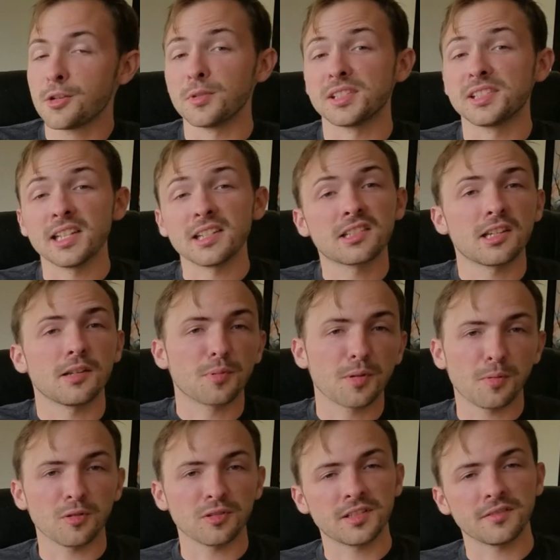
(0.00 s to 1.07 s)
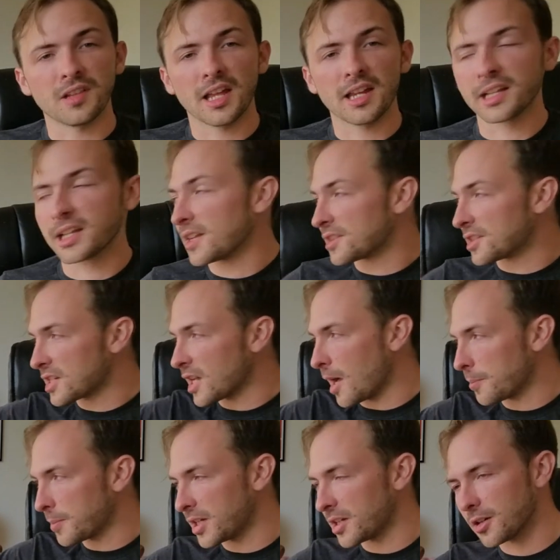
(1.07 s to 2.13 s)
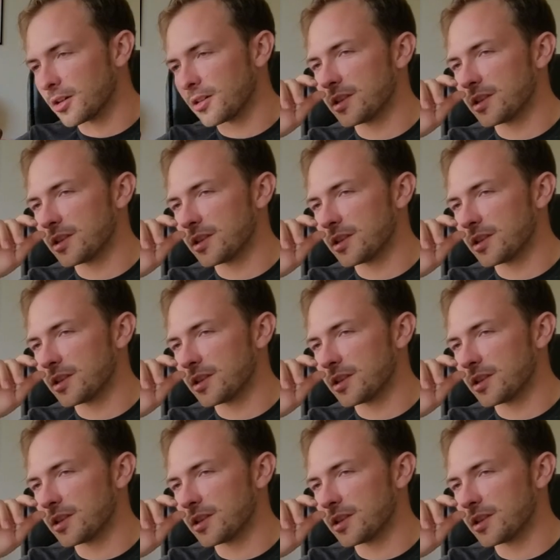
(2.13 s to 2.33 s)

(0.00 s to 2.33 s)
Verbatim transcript: assist in propulsive landing, at the top here,